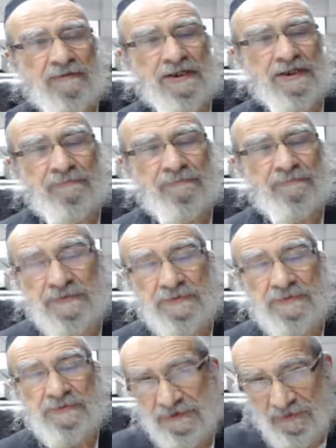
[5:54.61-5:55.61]
as I
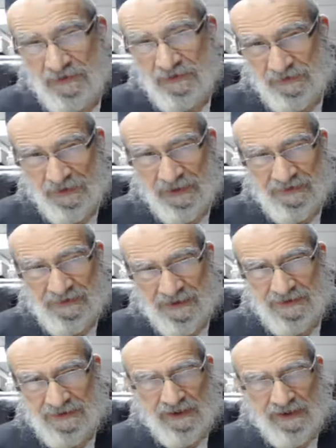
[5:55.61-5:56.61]
explained
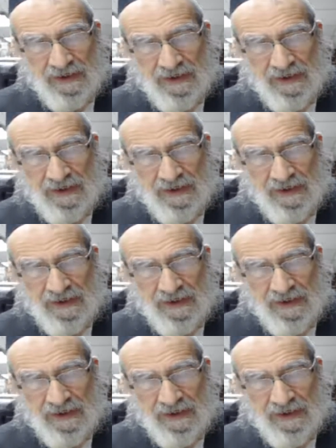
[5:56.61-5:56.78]
yesterday.